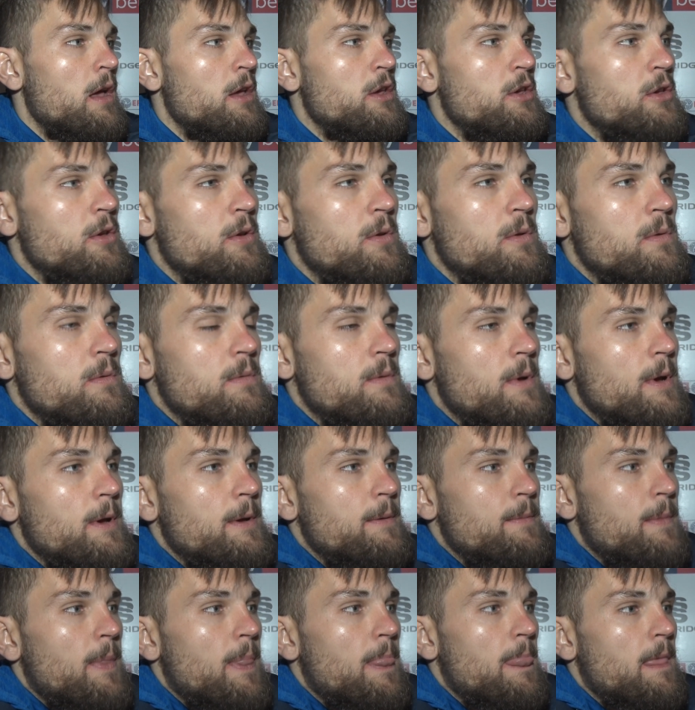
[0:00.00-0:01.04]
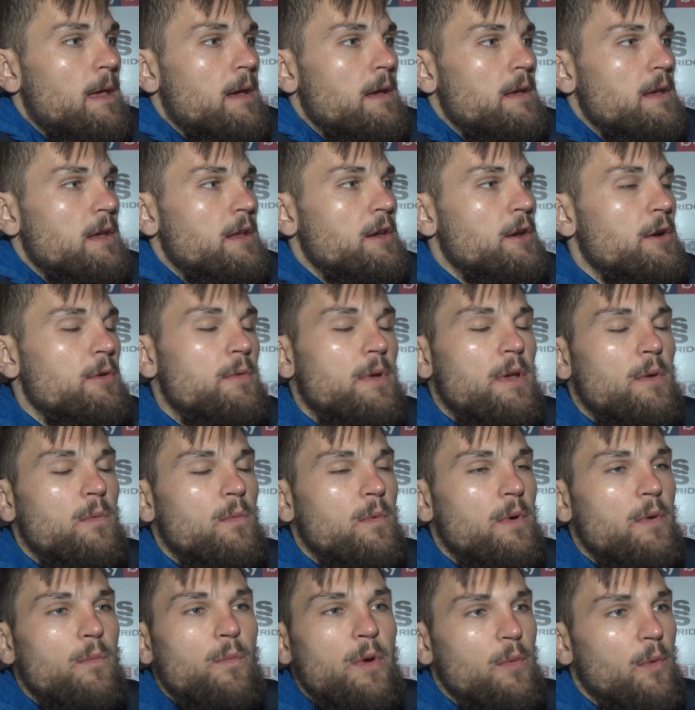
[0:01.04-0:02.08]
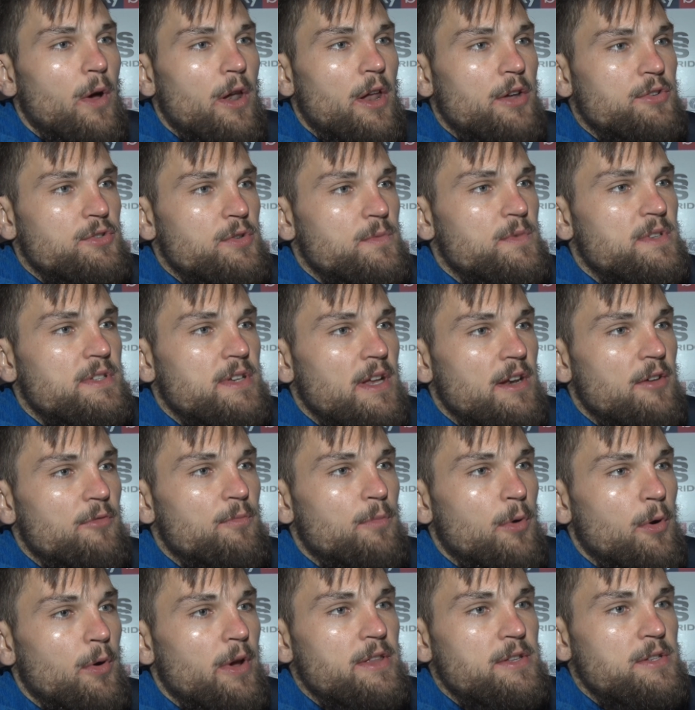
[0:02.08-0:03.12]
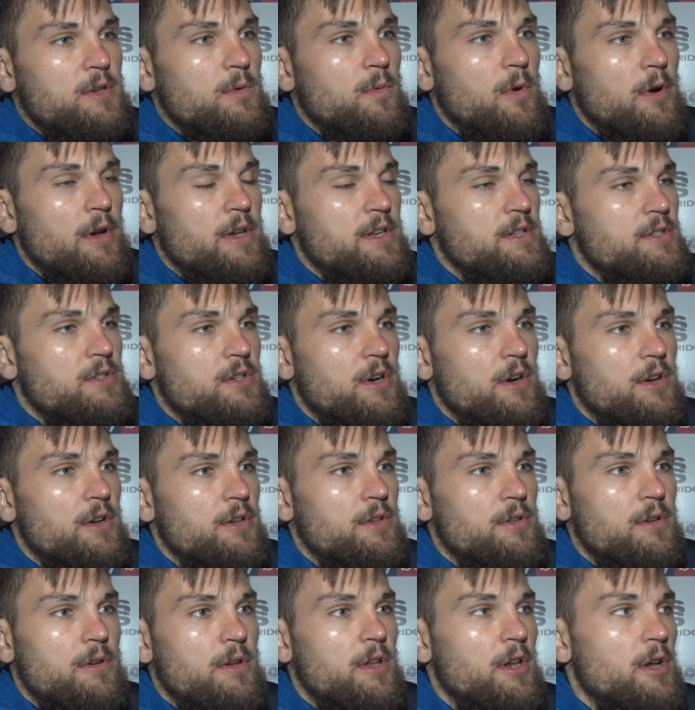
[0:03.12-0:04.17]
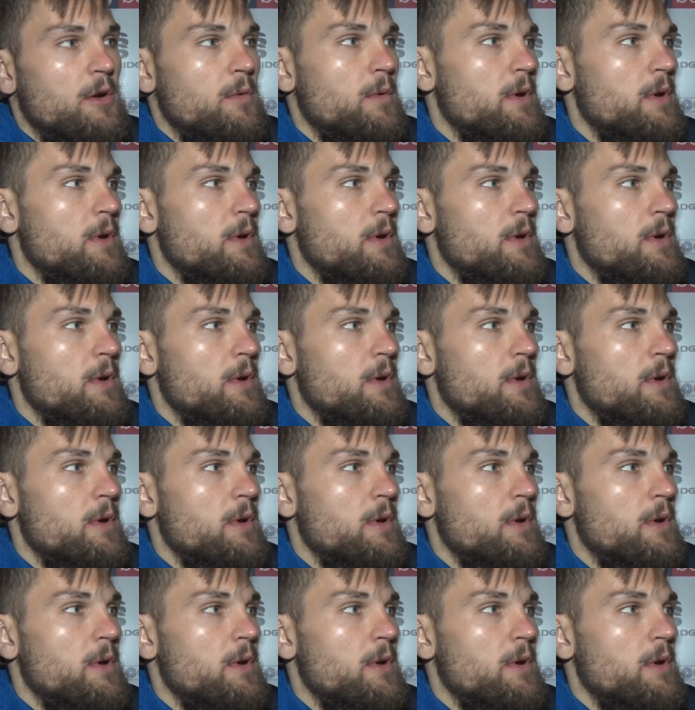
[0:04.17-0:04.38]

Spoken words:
we 100% have bought into what he's trying to do.